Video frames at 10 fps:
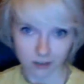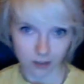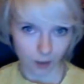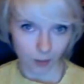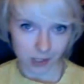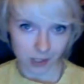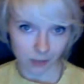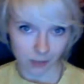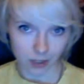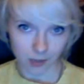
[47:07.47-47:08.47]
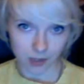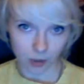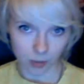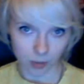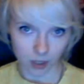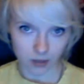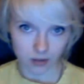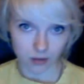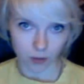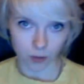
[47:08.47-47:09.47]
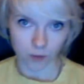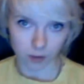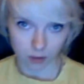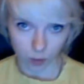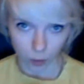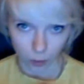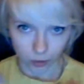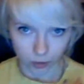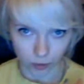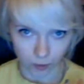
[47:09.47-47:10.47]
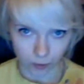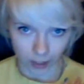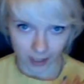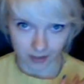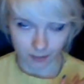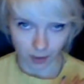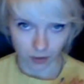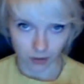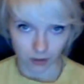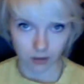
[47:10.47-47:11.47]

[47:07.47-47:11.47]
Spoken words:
I wonder how many times that will be asked over the course of the next month.